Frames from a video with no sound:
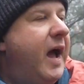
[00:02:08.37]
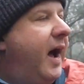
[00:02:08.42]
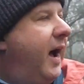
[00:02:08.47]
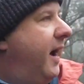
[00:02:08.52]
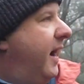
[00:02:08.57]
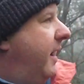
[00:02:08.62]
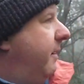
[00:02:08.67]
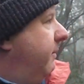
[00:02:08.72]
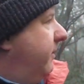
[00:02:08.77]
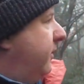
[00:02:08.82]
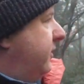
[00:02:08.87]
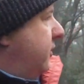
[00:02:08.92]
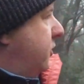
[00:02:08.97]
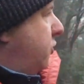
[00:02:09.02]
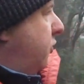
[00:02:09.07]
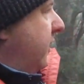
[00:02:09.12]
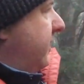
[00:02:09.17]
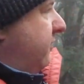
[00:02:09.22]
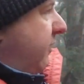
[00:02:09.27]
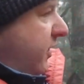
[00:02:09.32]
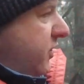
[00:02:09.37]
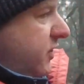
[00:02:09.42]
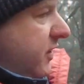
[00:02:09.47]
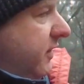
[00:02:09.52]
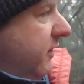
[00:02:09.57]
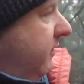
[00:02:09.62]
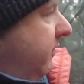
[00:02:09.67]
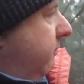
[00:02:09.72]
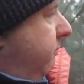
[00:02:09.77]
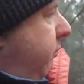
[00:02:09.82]
Because the trees are
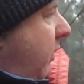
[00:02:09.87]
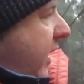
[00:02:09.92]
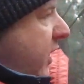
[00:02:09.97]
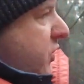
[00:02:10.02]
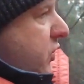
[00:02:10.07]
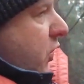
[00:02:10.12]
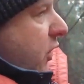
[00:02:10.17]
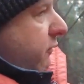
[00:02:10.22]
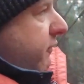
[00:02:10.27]
actually branching